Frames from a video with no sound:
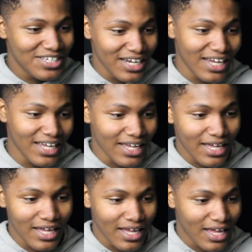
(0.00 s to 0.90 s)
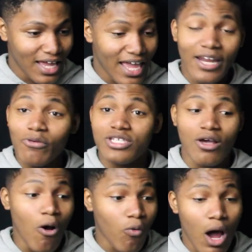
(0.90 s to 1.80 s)
Gee, and it was
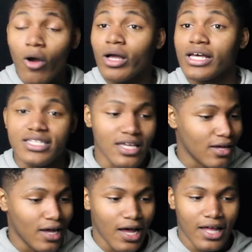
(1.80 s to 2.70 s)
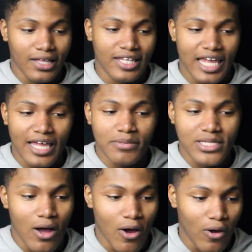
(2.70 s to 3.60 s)
so wrong because the theme
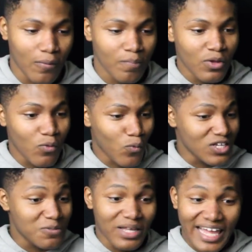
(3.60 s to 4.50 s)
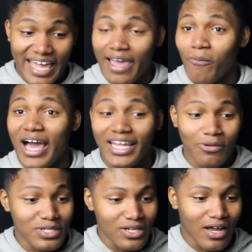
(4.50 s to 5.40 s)
song was playing
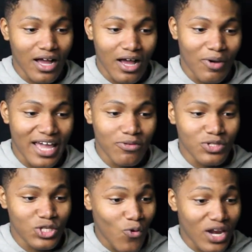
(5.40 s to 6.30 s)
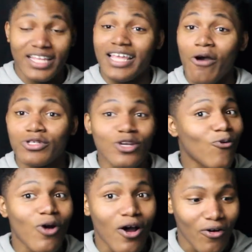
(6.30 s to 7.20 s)
while it was while he was doing it. That was
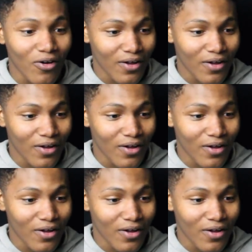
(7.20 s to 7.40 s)
so wrong.